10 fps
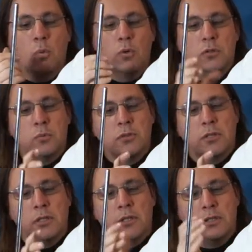What would
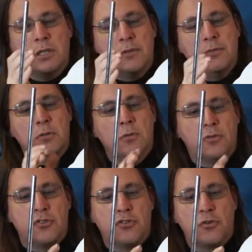it give
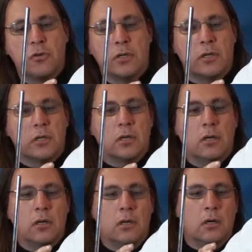you? Stronger
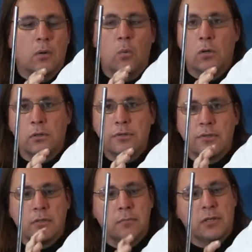
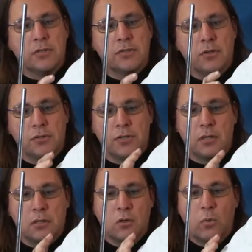walls, because those
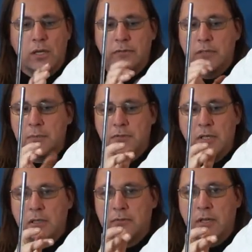are quite
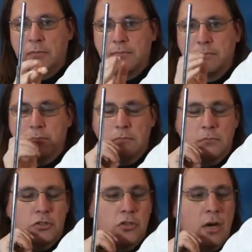flimsy and they
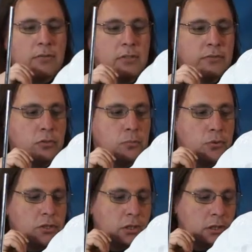trouble if you
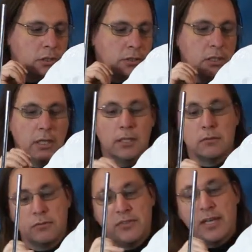push hard,
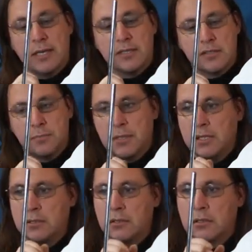and they can
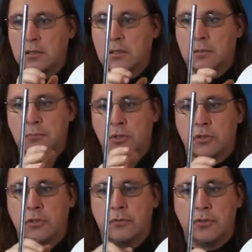split. I'm not
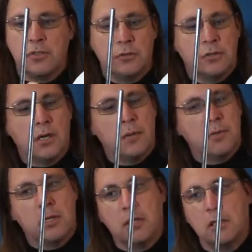sure if you see on
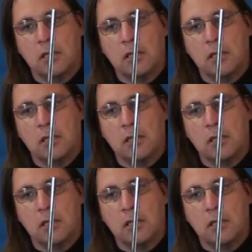camera,